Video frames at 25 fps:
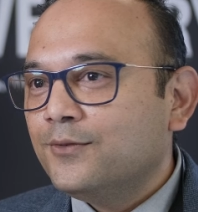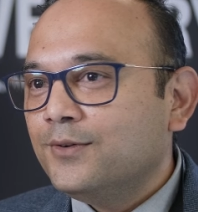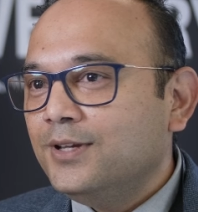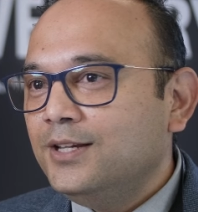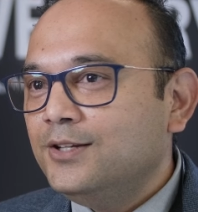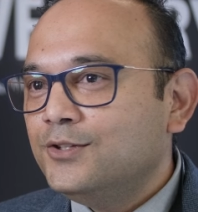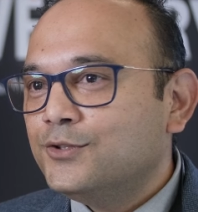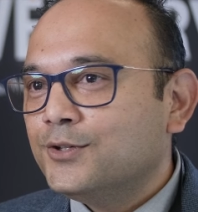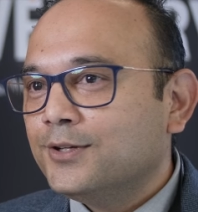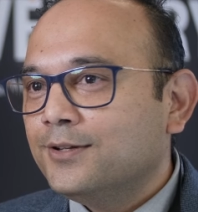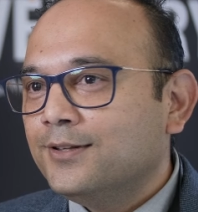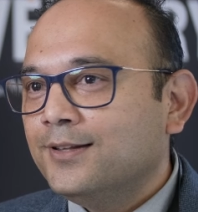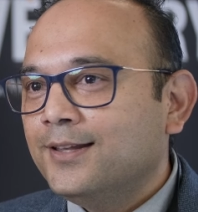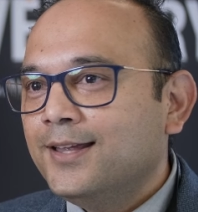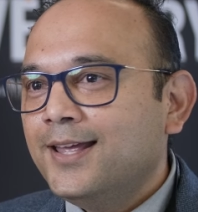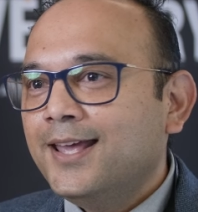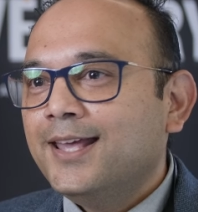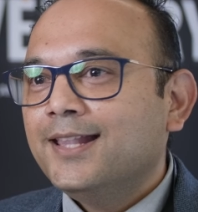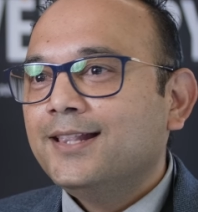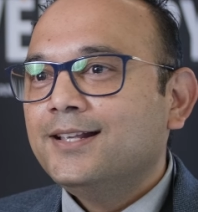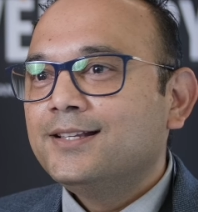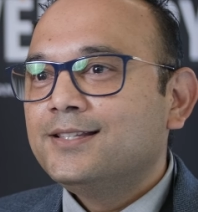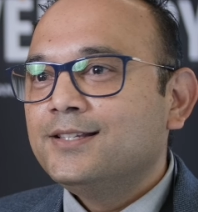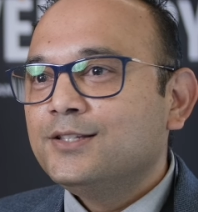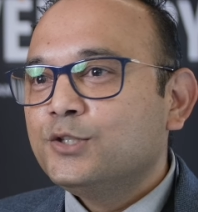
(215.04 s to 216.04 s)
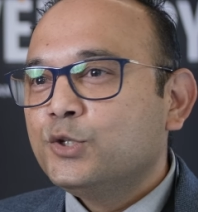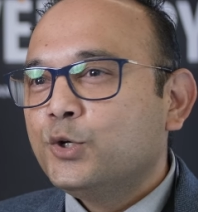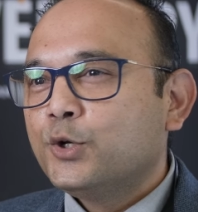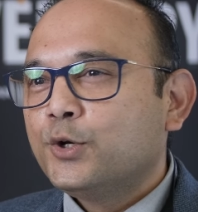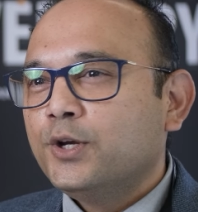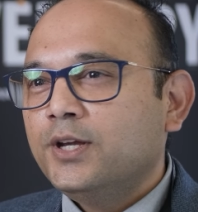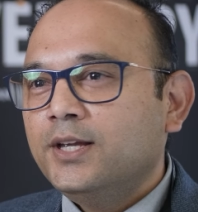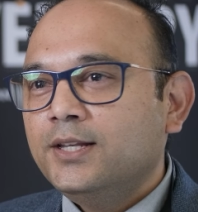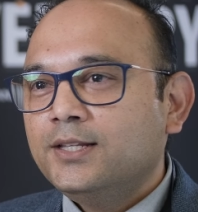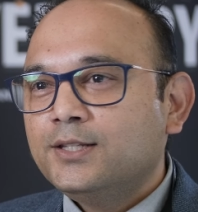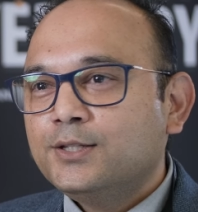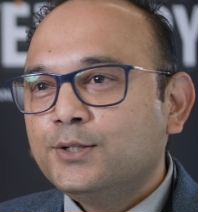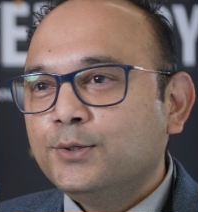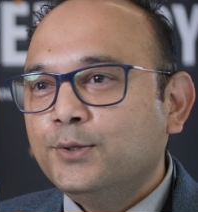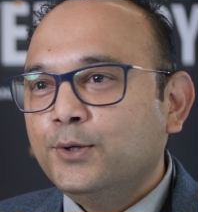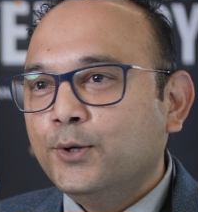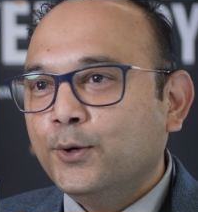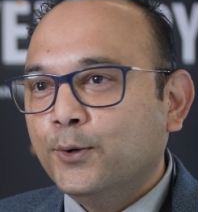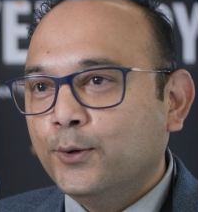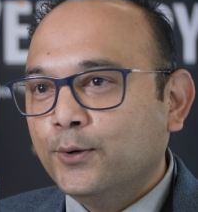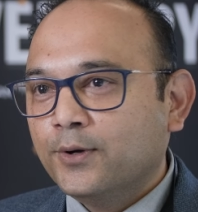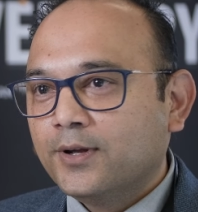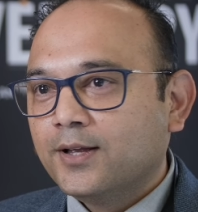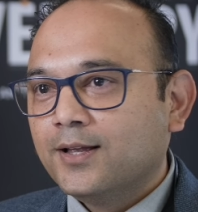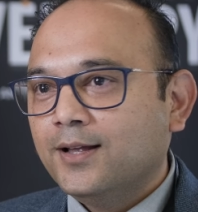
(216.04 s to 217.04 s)
region, this is great to
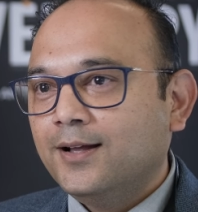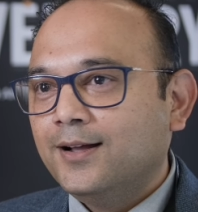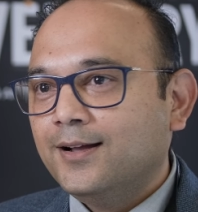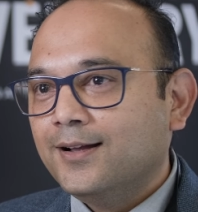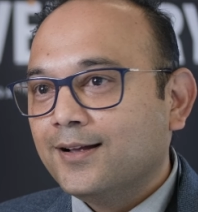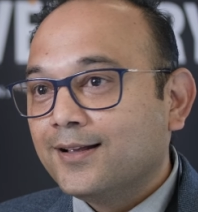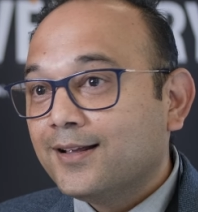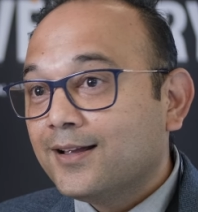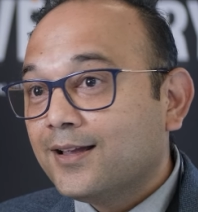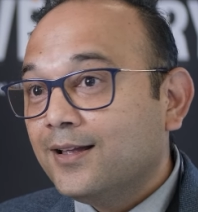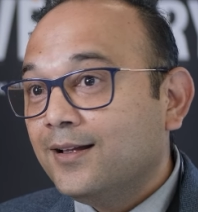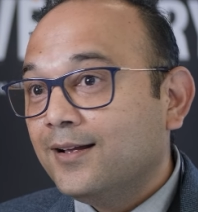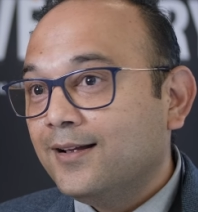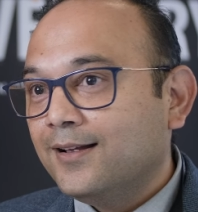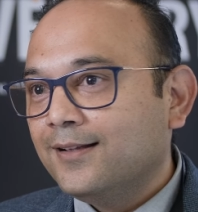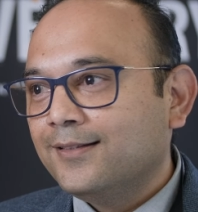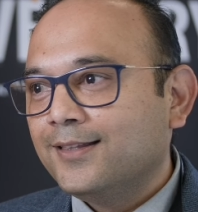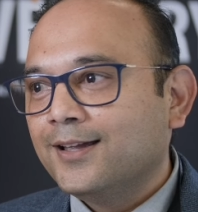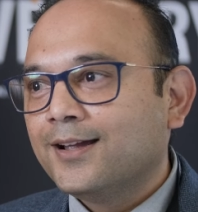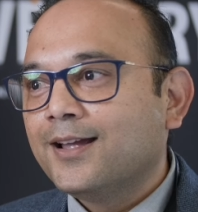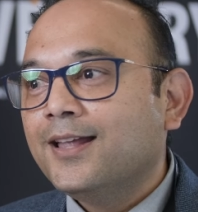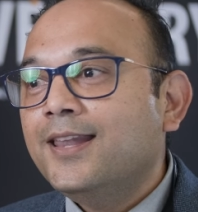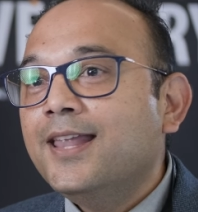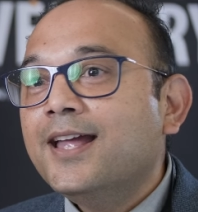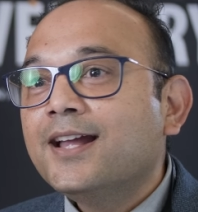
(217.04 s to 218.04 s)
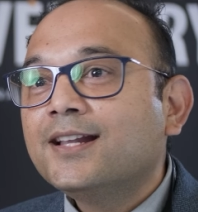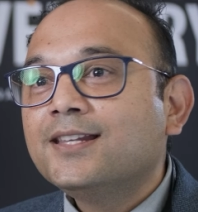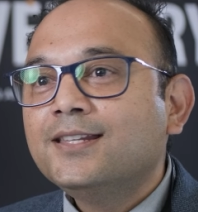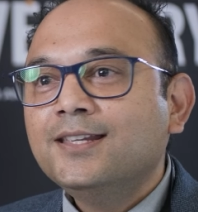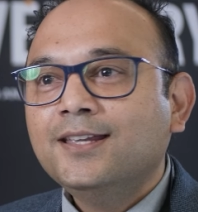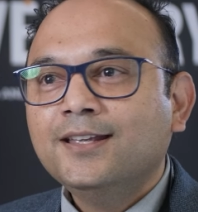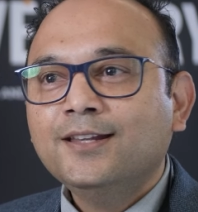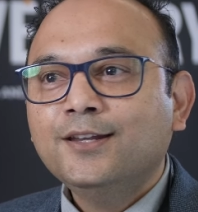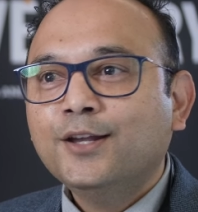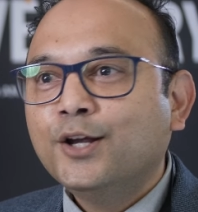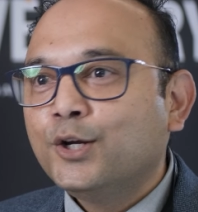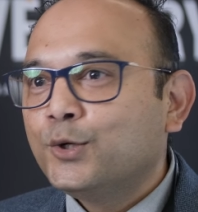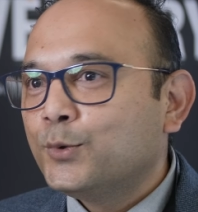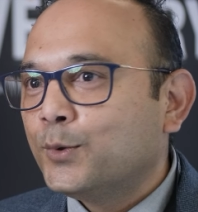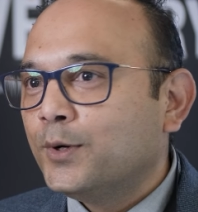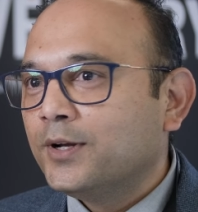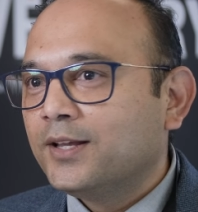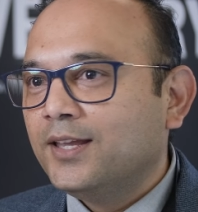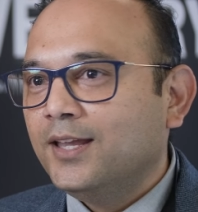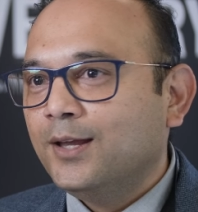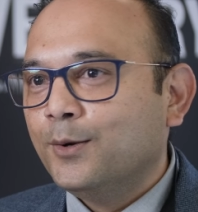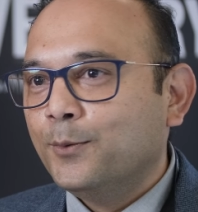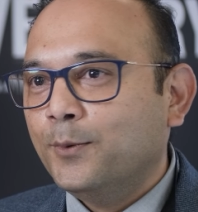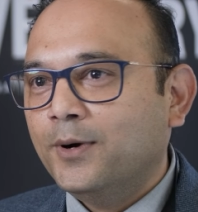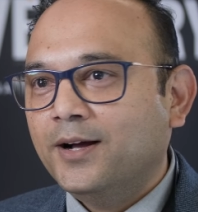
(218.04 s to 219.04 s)
know the connecting,
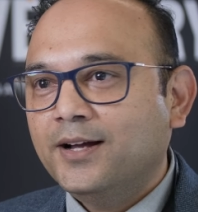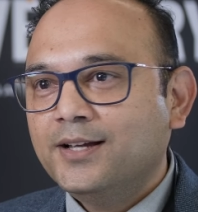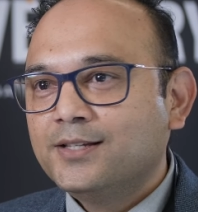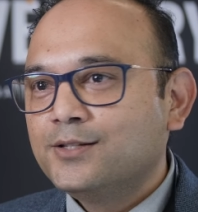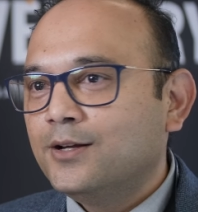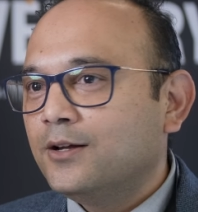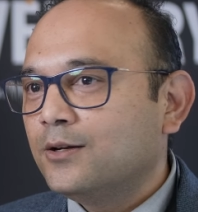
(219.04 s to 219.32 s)
networking wise.